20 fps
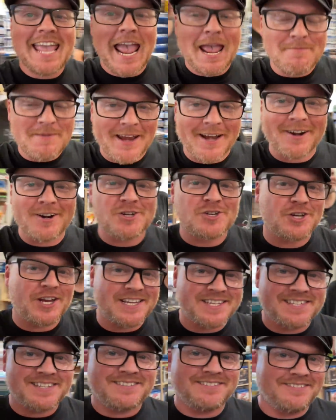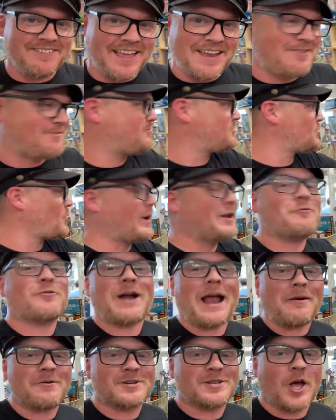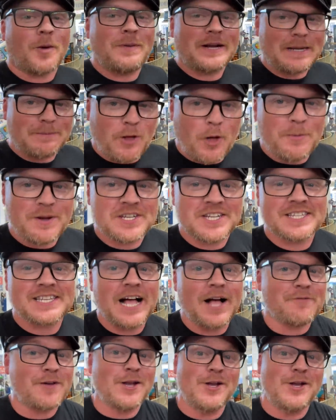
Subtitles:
came here just like 24 hours ago, yes. Picked up a whole bunch of stuff,